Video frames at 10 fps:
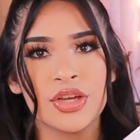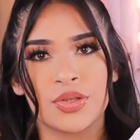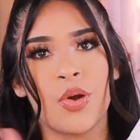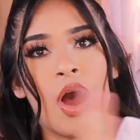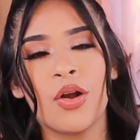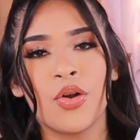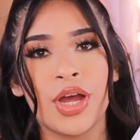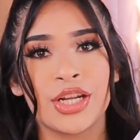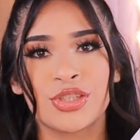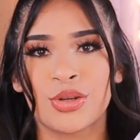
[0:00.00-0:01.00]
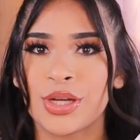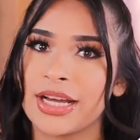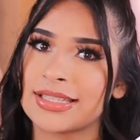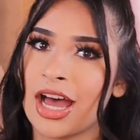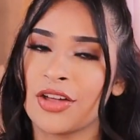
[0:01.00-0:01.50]
So I'll go ahead and show you
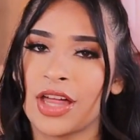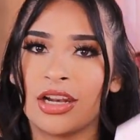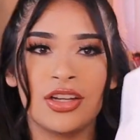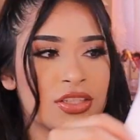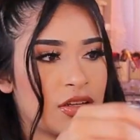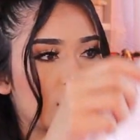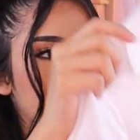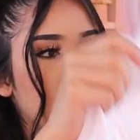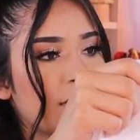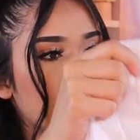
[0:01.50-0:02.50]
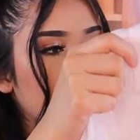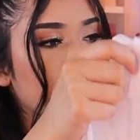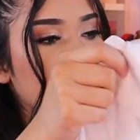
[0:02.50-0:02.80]
guys how that looks all together.